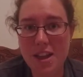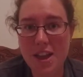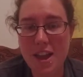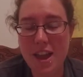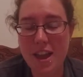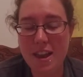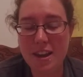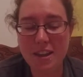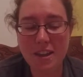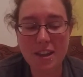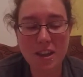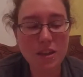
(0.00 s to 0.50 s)

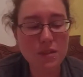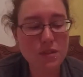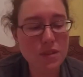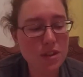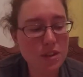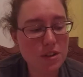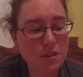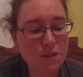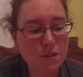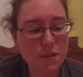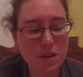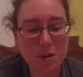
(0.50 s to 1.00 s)
And
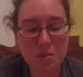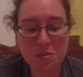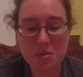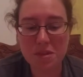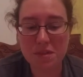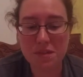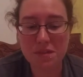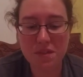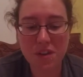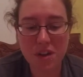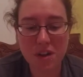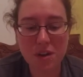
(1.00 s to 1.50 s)
even from the
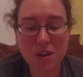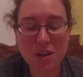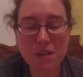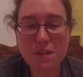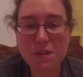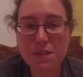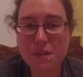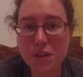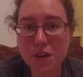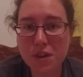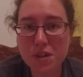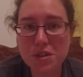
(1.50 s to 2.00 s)
very
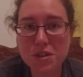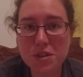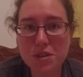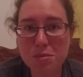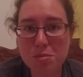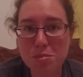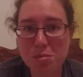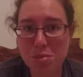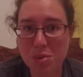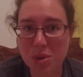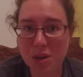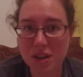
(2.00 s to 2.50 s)

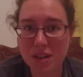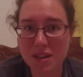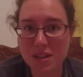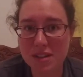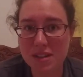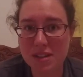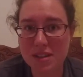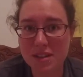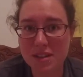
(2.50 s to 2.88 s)
first book,